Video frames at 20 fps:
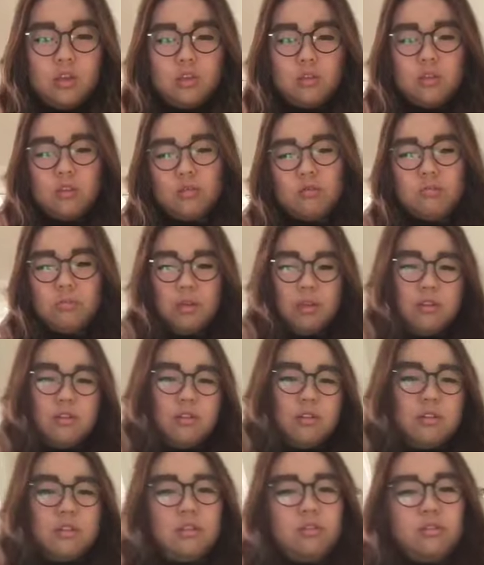So you're gonna pure
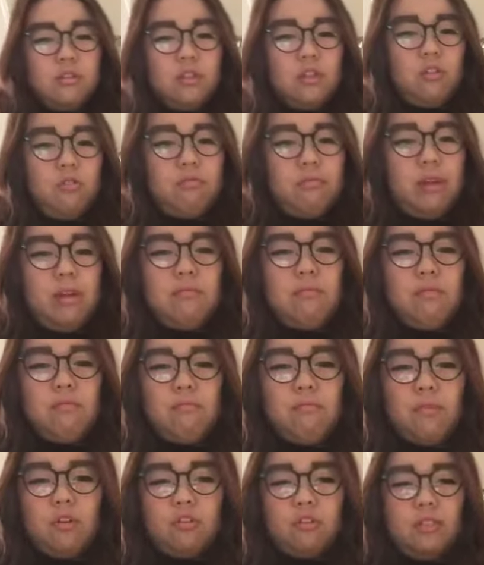it until my
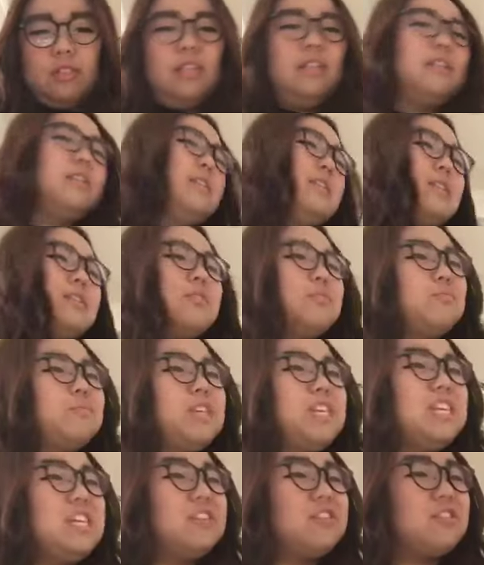milk's getting
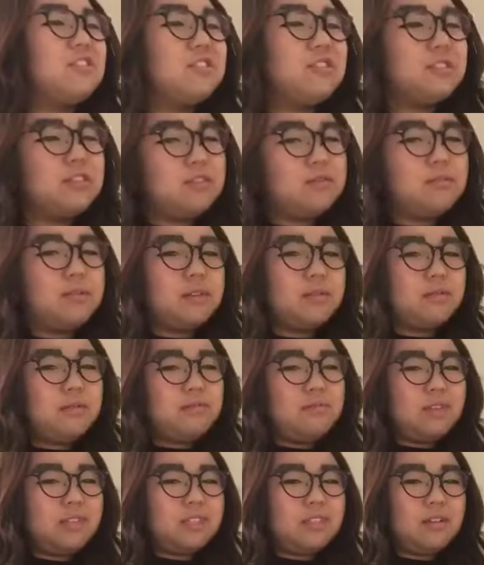disappear, and I'm gonna
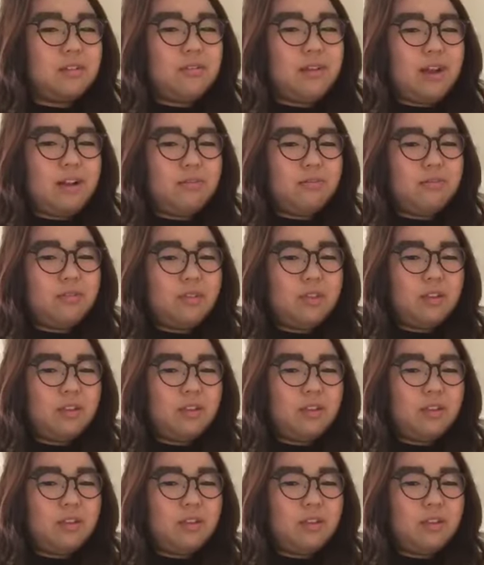be mixing that.